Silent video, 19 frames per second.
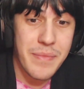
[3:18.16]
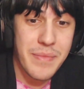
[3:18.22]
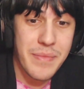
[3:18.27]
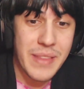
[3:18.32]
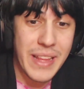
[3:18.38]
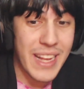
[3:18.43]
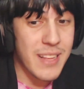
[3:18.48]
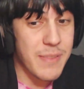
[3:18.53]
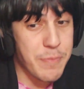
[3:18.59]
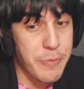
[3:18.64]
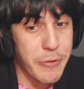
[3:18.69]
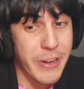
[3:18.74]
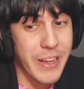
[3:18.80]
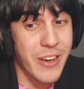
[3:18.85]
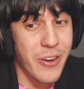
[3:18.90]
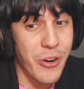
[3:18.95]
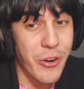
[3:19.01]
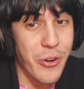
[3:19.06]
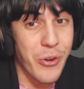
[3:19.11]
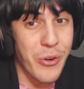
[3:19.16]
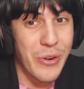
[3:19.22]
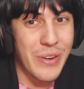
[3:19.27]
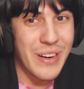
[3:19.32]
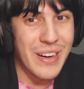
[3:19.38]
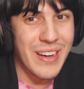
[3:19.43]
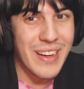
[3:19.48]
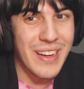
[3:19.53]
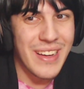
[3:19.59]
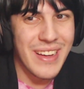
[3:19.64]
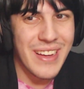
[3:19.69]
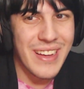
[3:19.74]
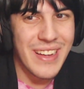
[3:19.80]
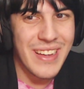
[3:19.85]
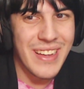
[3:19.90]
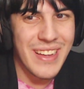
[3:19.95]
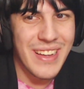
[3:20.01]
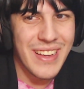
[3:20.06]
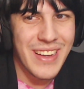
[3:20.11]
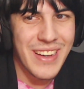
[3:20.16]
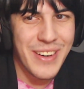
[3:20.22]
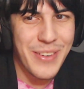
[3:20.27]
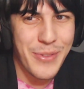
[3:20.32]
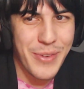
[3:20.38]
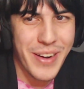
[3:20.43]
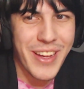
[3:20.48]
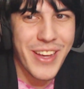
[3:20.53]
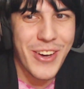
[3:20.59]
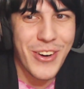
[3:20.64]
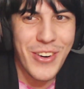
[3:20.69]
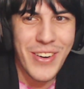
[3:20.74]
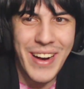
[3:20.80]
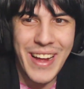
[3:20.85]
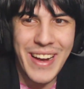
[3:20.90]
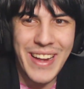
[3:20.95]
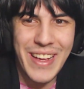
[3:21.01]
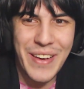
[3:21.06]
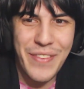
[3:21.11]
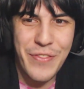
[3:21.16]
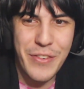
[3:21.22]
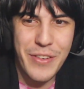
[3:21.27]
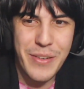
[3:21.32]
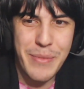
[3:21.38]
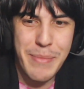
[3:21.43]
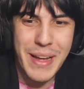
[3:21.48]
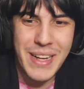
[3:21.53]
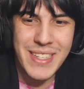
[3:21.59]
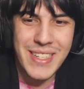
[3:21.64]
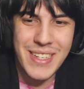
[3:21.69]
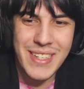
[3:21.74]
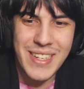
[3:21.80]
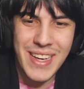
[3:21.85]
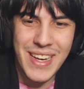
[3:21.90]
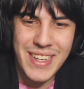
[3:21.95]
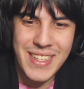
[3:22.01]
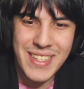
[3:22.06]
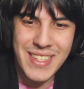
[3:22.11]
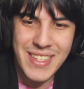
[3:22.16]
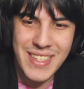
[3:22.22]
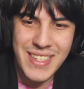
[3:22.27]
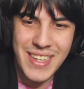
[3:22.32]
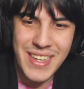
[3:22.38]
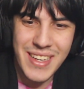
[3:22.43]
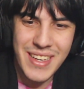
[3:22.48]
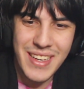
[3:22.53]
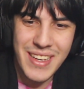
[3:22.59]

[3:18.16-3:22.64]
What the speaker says: That's pretty cool. What a cool idea for a magic test.